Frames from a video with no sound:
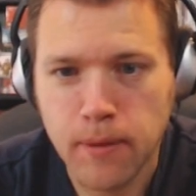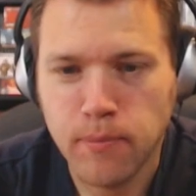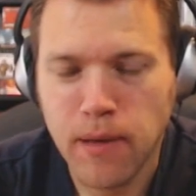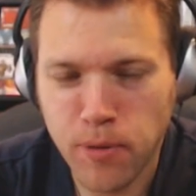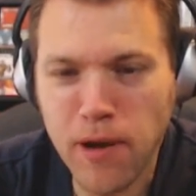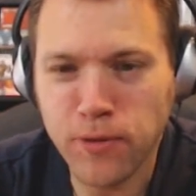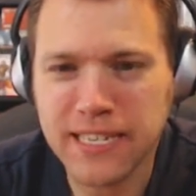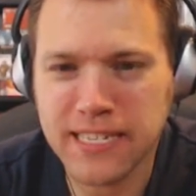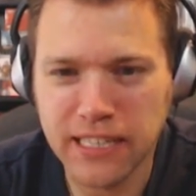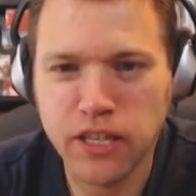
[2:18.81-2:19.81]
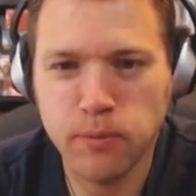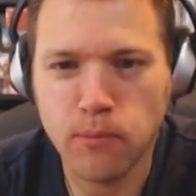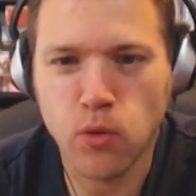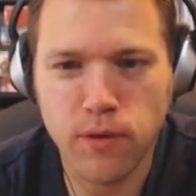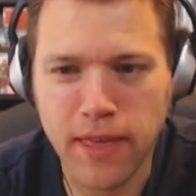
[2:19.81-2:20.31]
my preference is a little
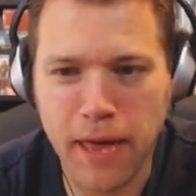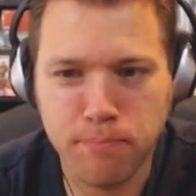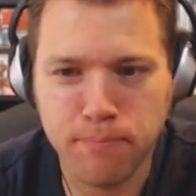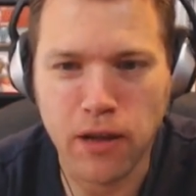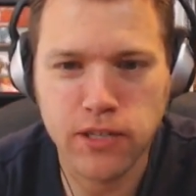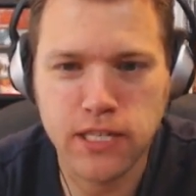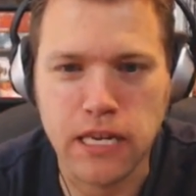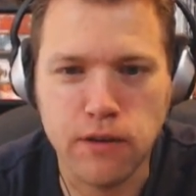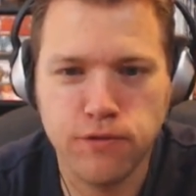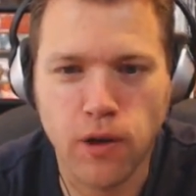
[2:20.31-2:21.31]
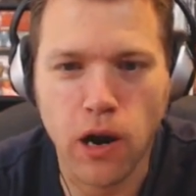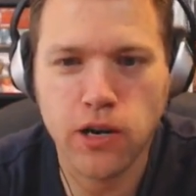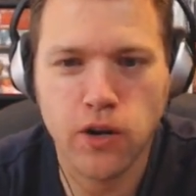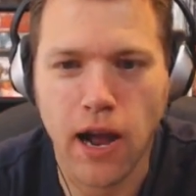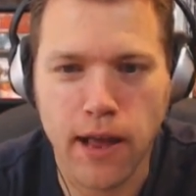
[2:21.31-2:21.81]
bit more of that bouncy
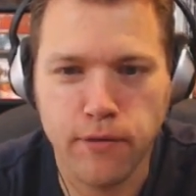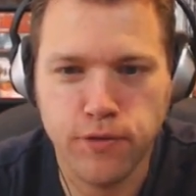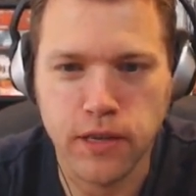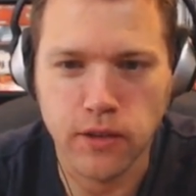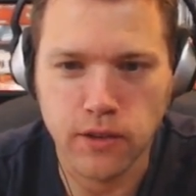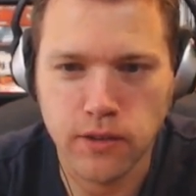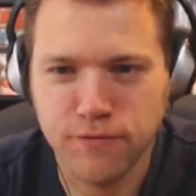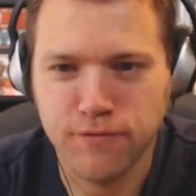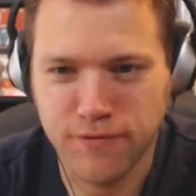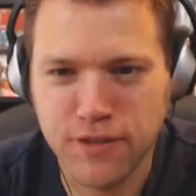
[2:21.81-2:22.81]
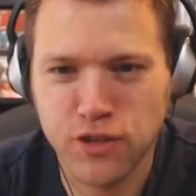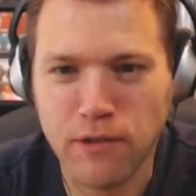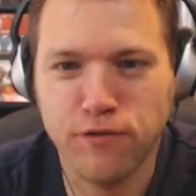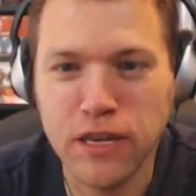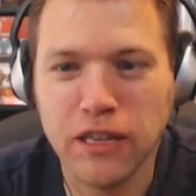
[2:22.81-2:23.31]
Far Cry feel. So
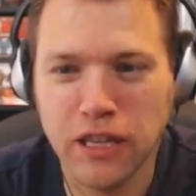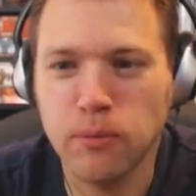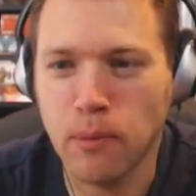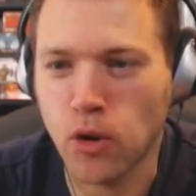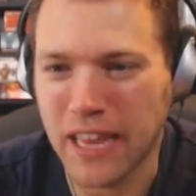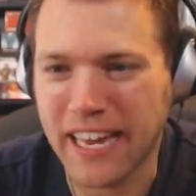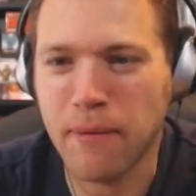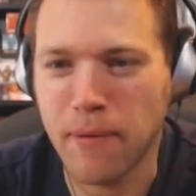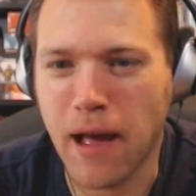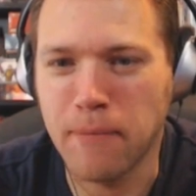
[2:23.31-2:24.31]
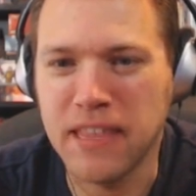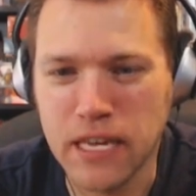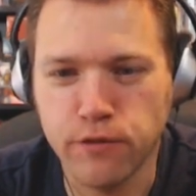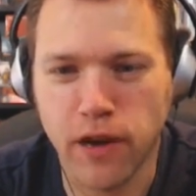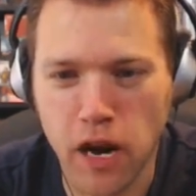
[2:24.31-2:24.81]
I feel a little bit more like I'm in
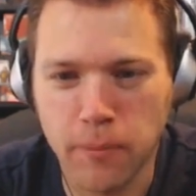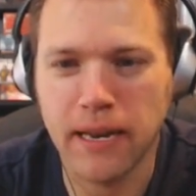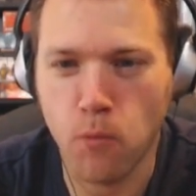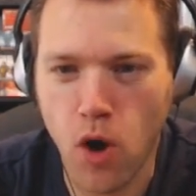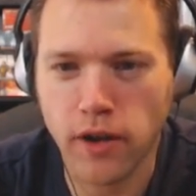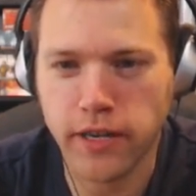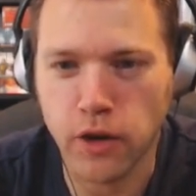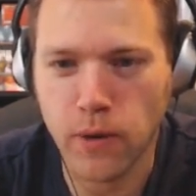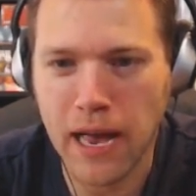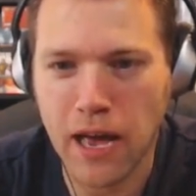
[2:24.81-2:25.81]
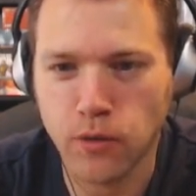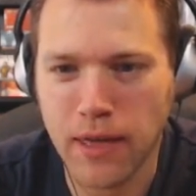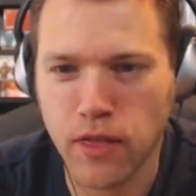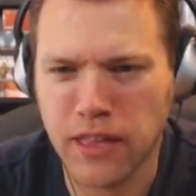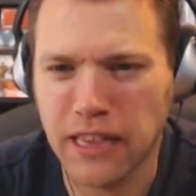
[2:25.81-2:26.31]
the environment, I'm walking around,
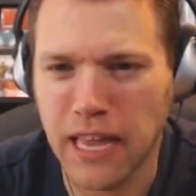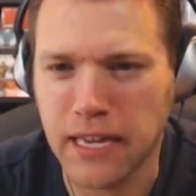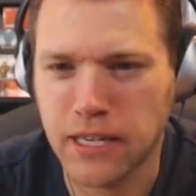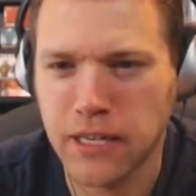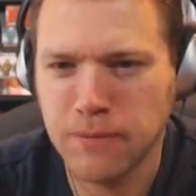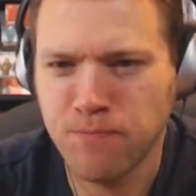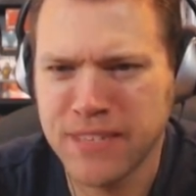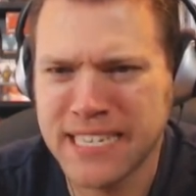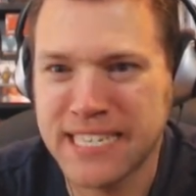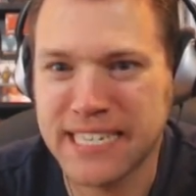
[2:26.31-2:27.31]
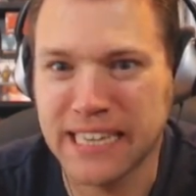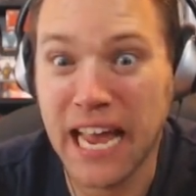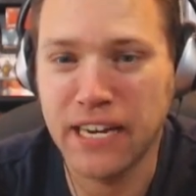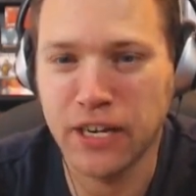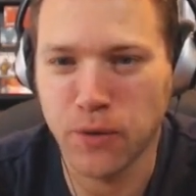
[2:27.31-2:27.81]
rather than like
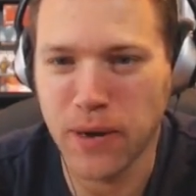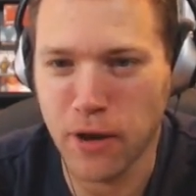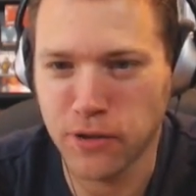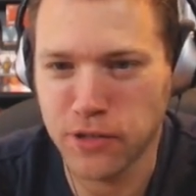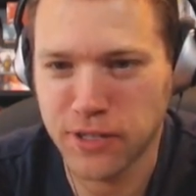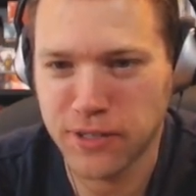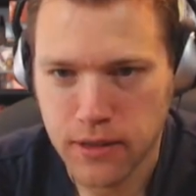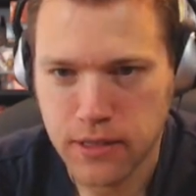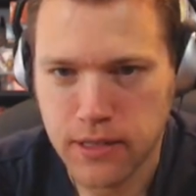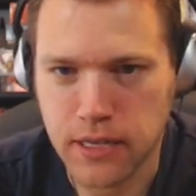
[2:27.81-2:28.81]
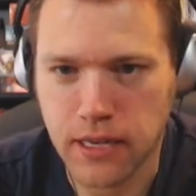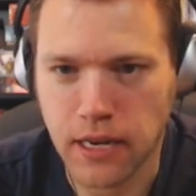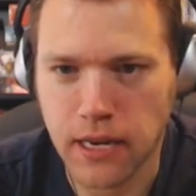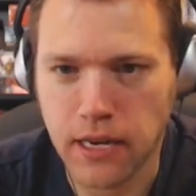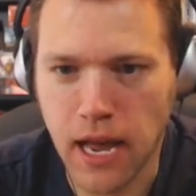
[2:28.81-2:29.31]
sliding around. Let's see,
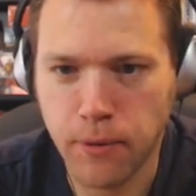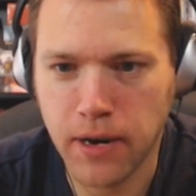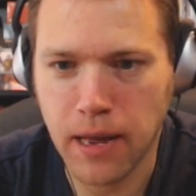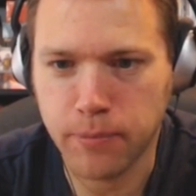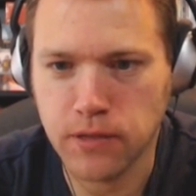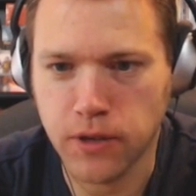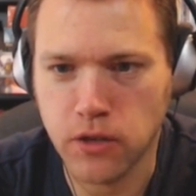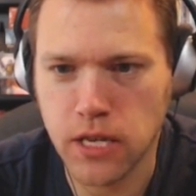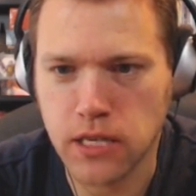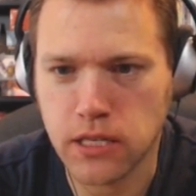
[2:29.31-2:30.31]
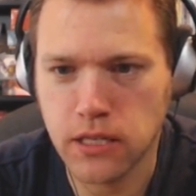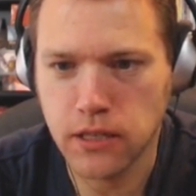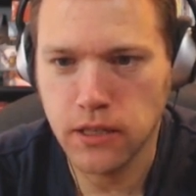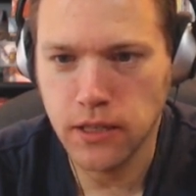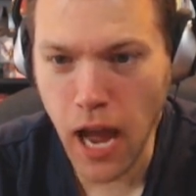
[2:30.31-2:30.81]
can I die? What happens if I do this?
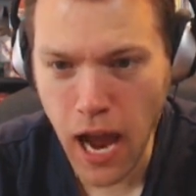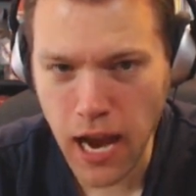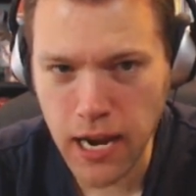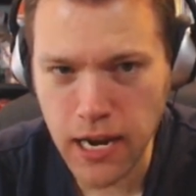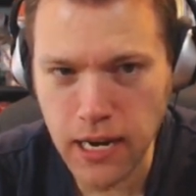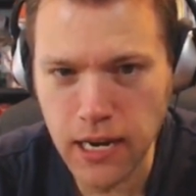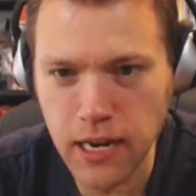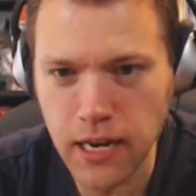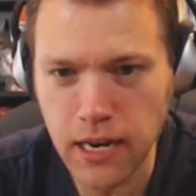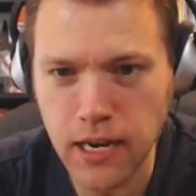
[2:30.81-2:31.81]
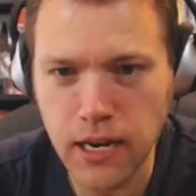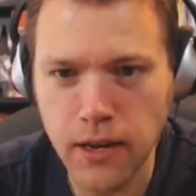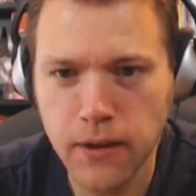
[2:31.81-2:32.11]
Yay!